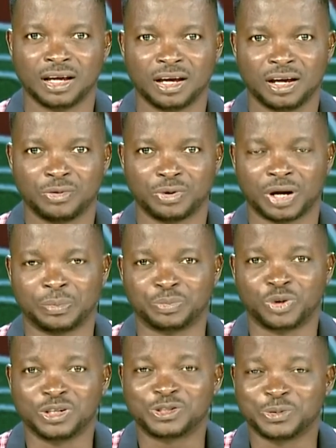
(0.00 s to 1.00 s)
Well, I'm
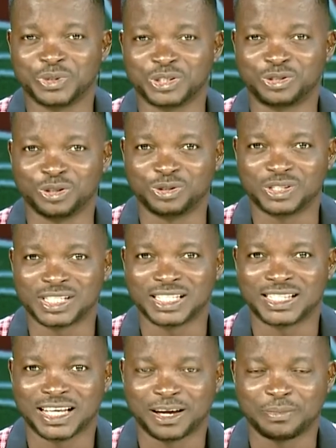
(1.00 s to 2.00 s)
going to be
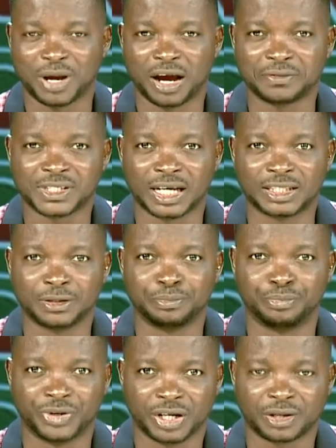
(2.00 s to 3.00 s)
introducing them after the
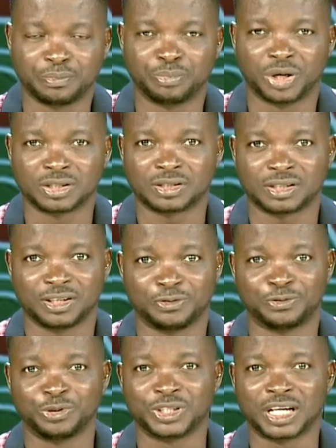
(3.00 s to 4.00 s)
break, but
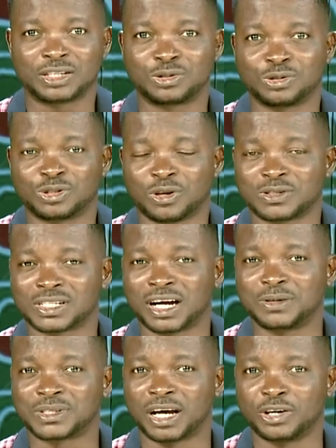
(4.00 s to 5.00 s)
if you're yet to
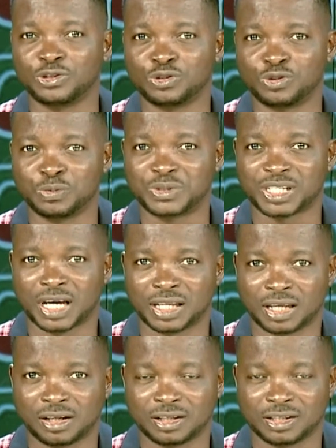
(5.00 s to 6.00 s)
subscribe to our YouTube
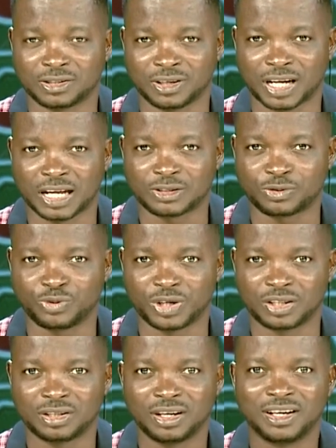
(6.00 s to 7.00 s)
channel, is on our
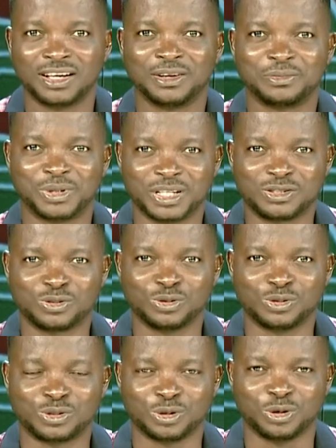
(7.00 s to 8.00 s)
screen, please
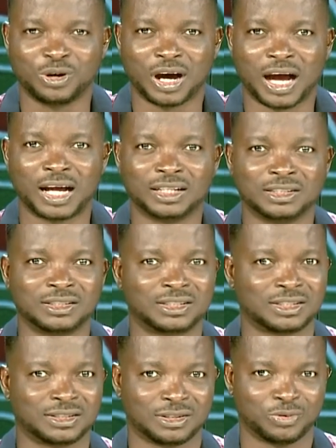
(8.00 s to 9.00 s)
do so and
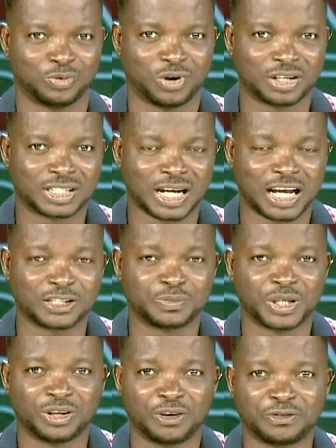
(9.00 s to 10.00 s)
watch as
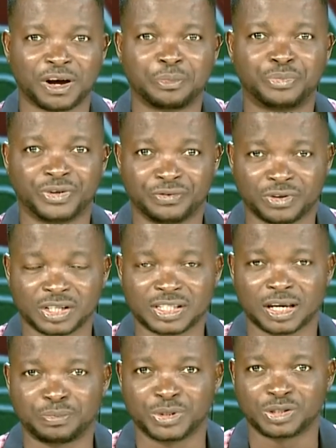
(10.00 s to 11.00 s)
many of our previous
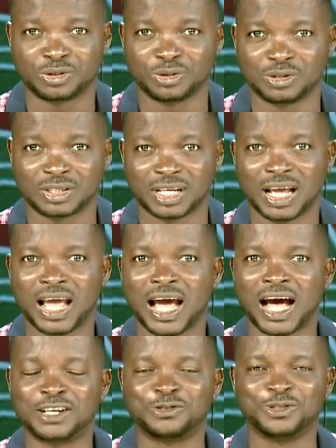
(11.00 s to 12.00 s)
episodes
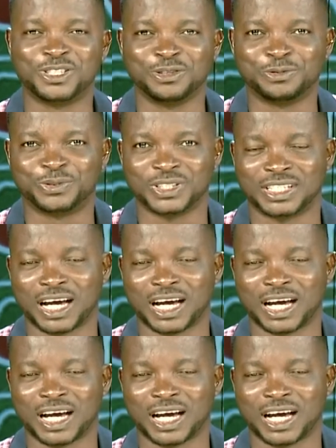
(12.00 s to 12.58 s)
as you deem fit.